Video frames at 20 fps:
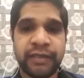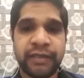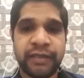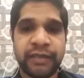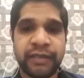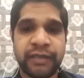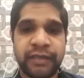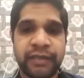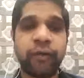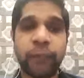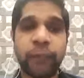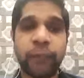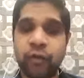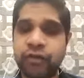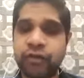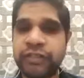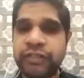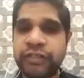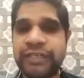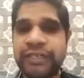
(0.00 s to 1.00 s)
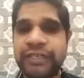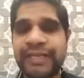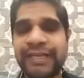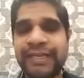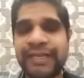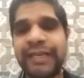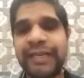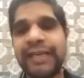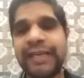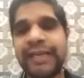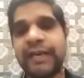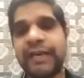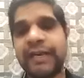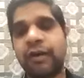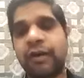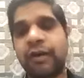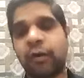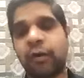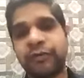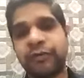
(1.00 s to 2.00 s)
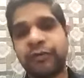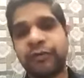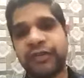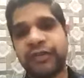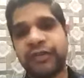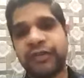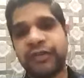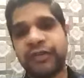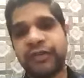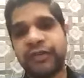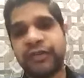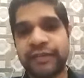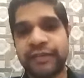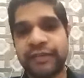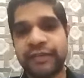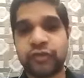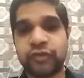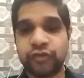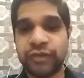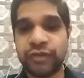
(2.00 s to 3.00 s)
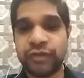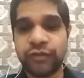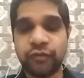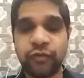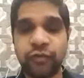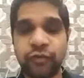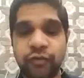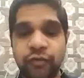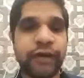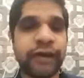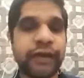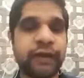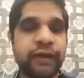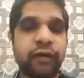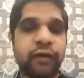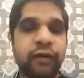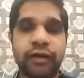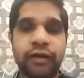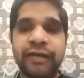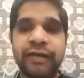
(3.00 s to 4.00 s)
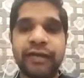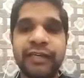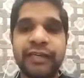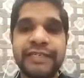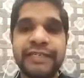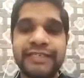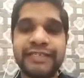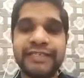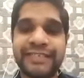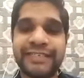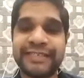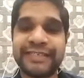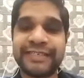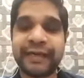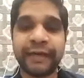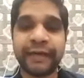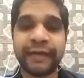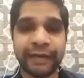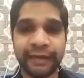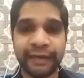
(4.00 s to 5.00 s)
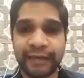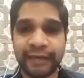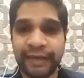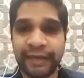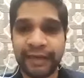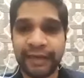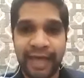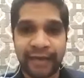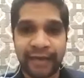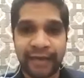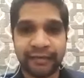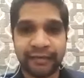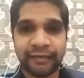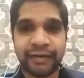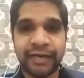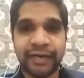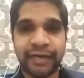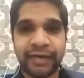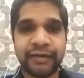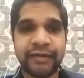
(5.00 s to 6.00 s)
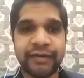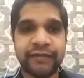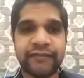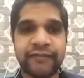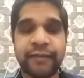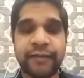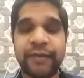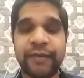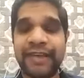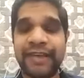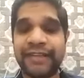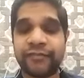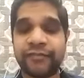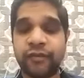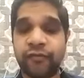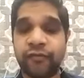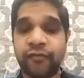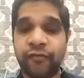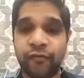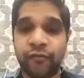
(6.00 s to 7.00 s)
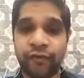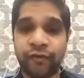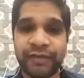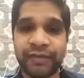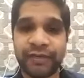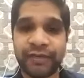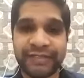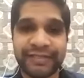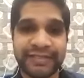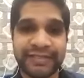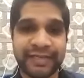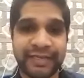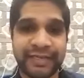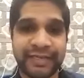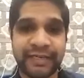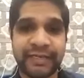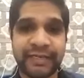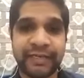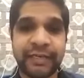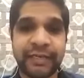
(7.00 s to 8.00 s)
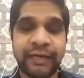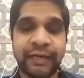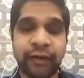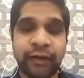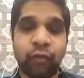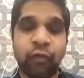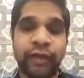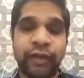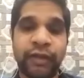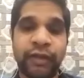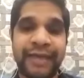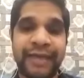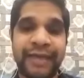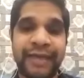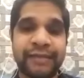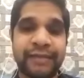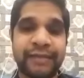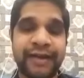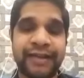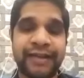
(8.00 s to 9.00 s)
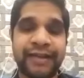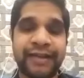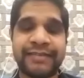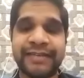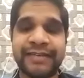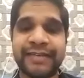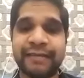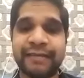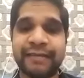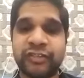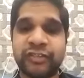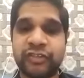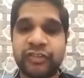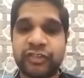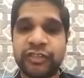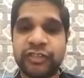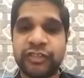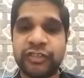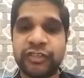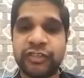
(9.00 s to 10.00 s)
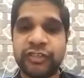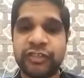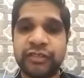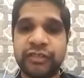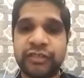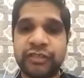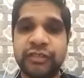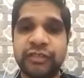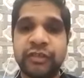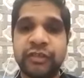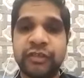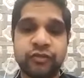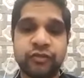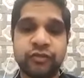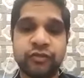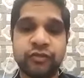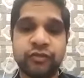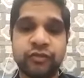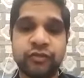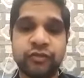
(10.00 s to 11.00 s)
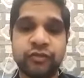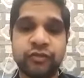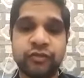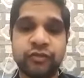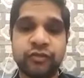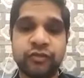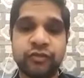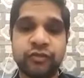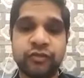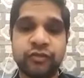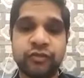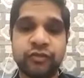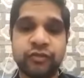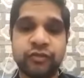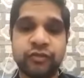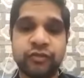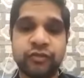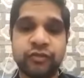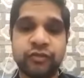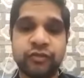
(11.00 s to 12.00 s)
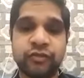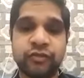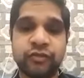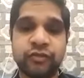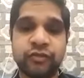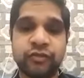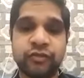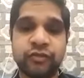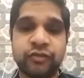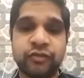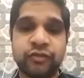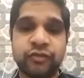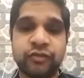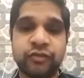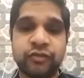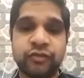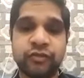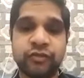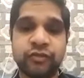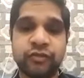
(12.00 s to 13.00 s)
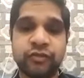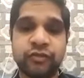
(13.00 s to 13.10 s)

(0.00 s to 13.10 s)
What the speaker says: We have got post degree option as well. Students who have already got engineering degree in hand, right? If somebody has got 4 years degree, including mathematics and chemistry, so such students can apply for